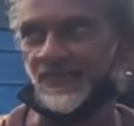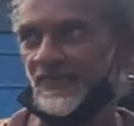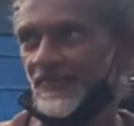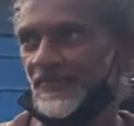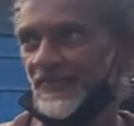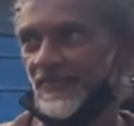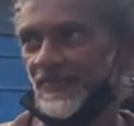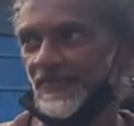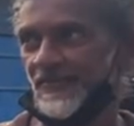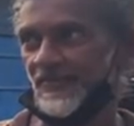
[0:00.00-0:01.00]

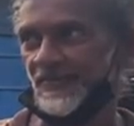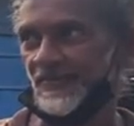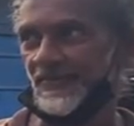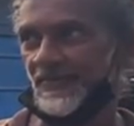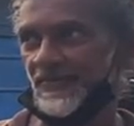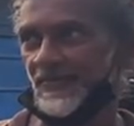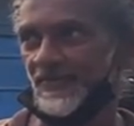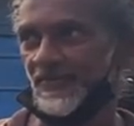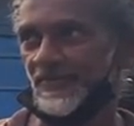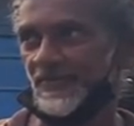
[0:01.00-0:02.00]

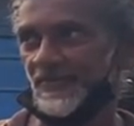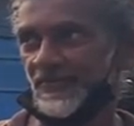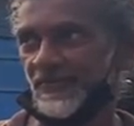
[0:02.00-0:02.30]
(not speaking)